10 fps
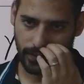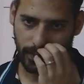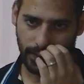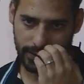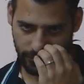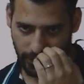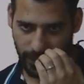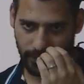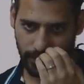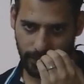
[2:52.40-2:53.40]
Is it
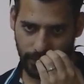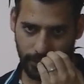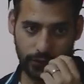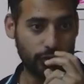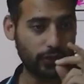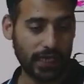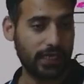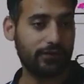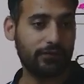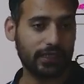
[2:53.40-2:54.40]
fine? Can
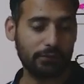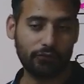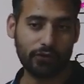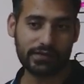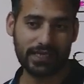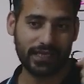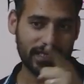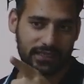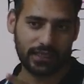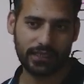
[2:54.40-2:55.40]
anyone tell me what was the
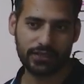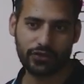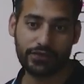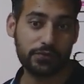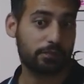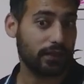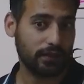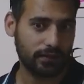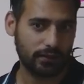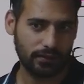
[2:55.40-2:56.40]
elastic energy of a
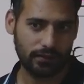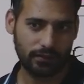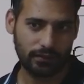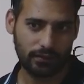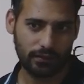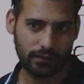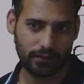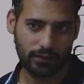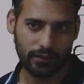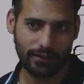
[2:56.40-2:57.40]
spring?
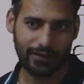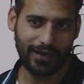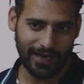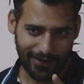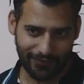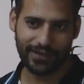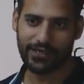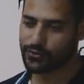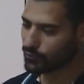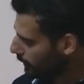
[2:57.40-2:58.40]
Half
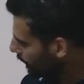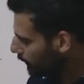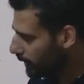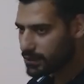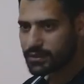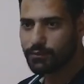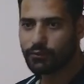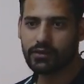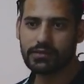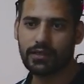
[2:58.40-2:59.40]
kx square. Apply the same
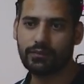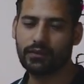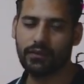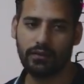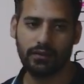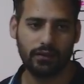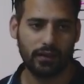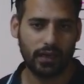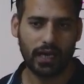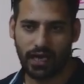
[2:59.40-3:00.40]
concept.
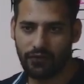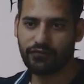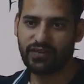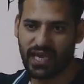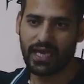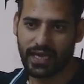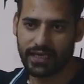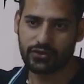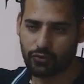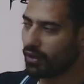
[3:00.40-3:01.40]
Half kx
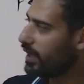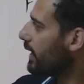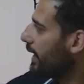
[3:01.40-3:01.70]
square.